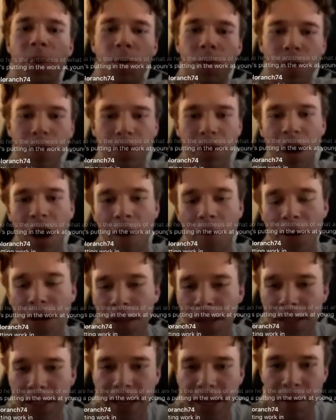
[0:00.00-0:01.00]
people, we would
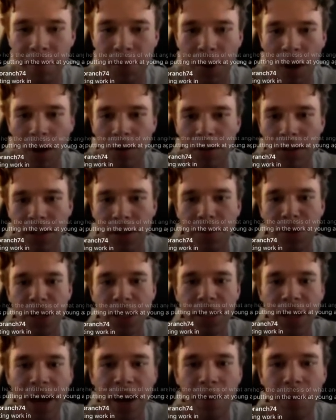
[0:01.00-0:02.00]
comment on the same posts, and we
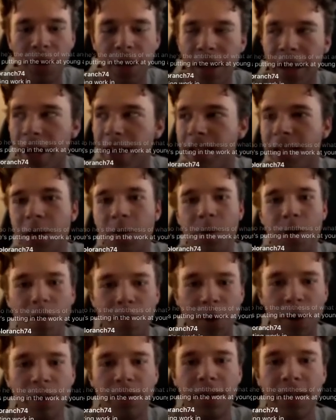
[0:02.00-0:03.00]
just kind of realized that
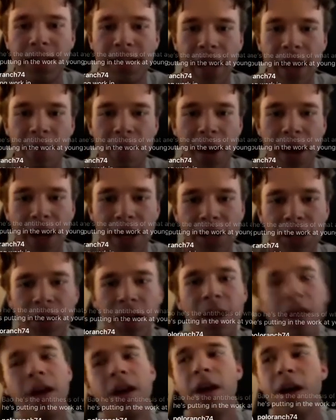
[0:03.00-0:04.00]
we were both the same
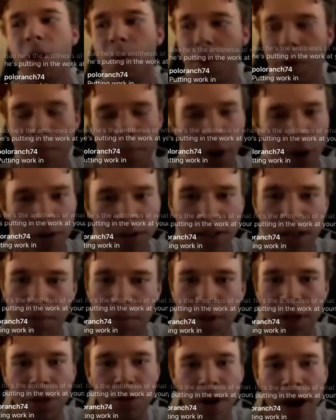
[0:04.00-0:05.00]
age. We both
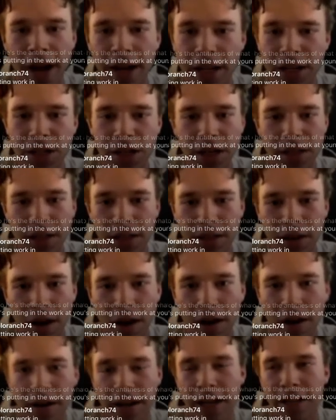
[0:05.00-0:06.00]
seemed to be grinding just as
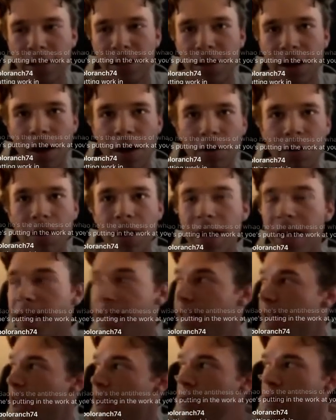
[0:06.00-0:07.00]
hard, and so
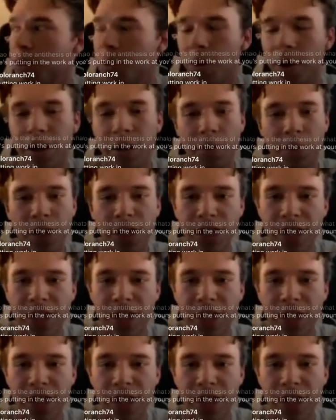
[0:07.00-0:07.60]
Xander was the one